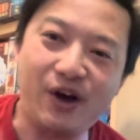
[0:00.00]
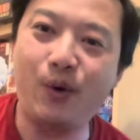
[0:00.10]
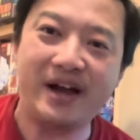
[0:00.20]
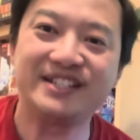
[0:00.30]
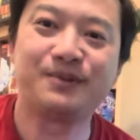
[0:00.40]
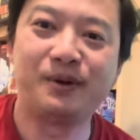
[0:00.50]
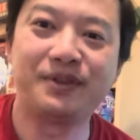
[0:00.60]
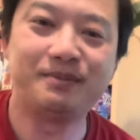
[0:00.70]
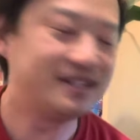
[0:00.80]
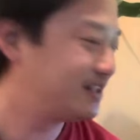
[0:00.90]
oh, I just want
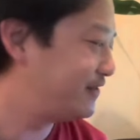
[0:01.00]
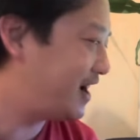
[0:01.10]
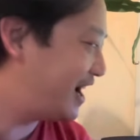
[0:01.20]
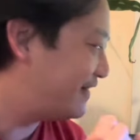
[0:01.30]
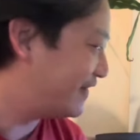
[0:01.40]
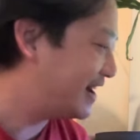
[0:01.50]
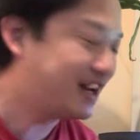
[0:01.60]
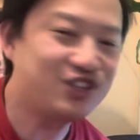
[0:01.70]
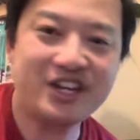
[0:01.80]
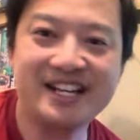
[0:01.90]
them to survive. And
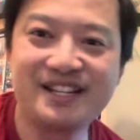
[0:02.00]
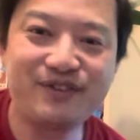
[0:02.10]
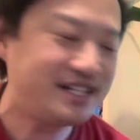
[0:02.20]
I checked every